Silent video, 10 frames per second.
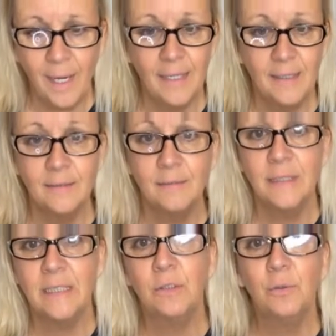I don't
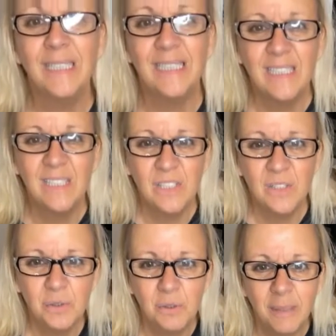know what to
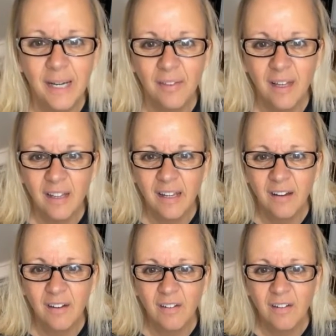do about the
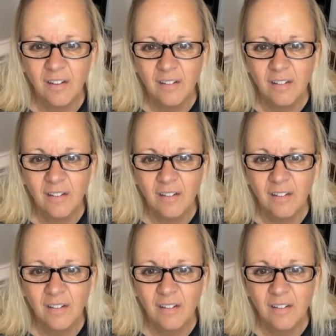glare.